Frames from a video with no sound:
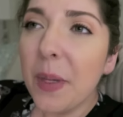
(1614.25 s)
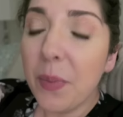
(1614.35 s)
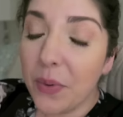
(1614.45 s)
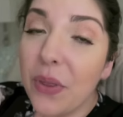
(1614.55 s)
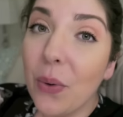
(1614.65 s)

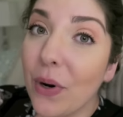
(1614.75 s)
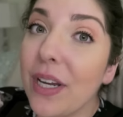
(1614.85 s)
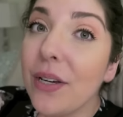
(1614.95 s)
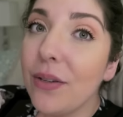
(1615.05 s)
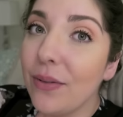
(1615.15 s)
but with the
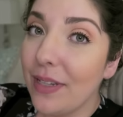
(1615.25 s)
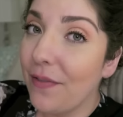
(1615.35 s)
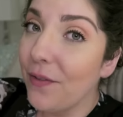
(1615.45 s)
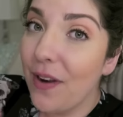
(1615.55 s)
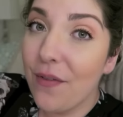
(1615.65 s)
Oreo, you,
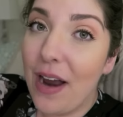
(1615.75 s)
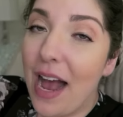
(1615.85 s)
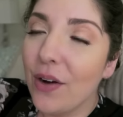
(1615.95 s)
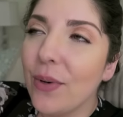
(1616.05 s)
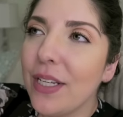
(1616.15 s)
if you've never
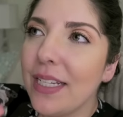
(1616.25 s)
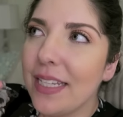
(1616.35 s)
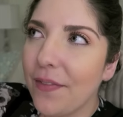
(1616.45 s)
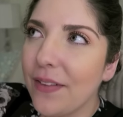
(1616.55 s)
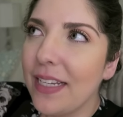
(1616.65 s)
had one, it
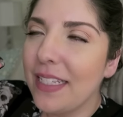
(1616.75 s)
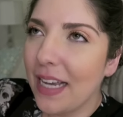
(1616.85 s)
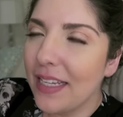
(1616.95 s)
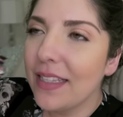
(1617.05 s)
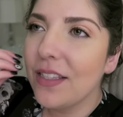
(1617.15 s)
definitely
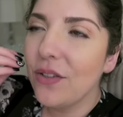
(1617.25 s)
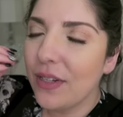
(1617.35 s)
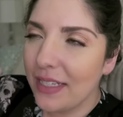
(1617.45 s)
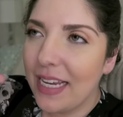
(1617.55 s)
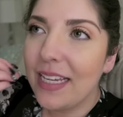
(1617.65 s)
does, you
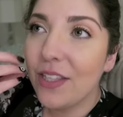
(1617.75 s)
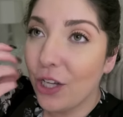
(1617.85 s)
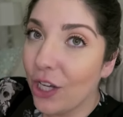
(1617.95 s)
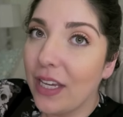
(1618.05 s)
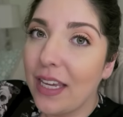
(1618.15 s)
can taste the
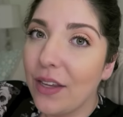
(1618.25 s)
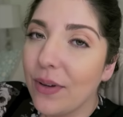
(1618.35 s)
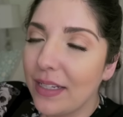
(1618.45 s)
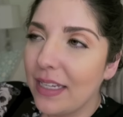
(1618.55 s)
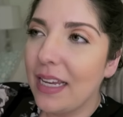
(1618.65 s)
cookie, you
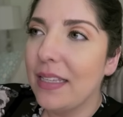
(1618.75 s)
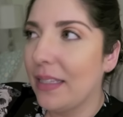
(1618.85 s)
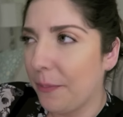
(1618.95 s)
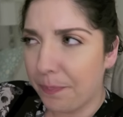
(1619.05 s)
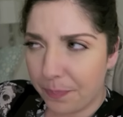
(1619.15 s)
can
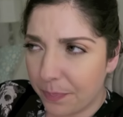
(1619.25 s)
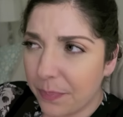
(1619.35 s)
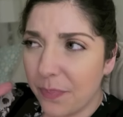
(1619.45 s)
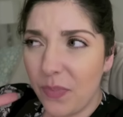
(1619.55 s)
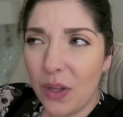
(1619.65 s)
taste
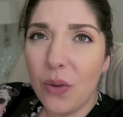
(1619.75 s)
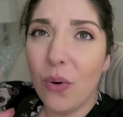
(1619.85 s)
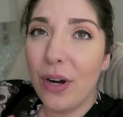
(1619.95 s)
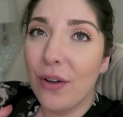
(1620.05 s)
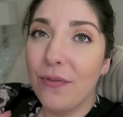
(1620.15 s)
the
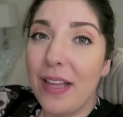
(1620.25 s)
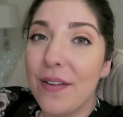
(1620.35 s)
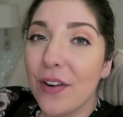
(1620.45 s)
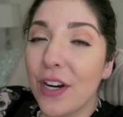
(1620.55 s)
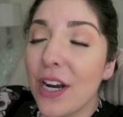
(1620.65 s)
Oreo
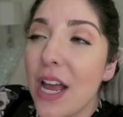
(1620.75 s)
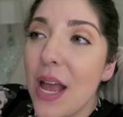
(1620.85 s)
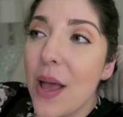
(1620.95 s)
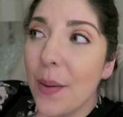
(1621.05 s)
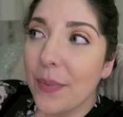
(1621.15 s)
flavor,
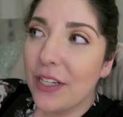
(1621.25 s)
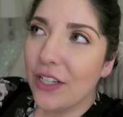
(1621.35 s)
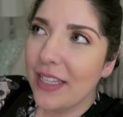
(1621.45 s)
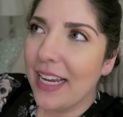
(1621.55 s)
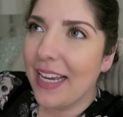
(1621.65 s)
but it's
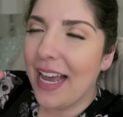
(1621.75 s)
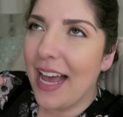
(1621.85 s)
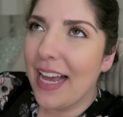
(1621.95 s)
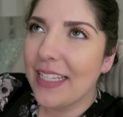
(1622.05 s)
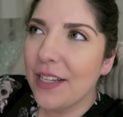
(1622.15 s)
just like
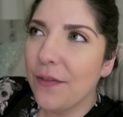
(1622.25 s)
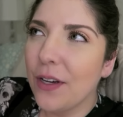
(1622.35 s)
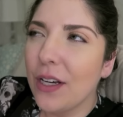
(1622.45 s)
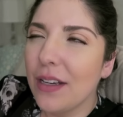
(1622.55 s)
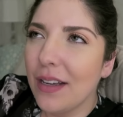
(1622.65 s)
as if
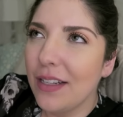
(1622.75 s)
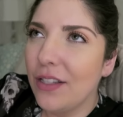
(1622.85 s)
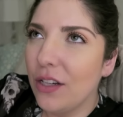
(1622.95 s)
a, a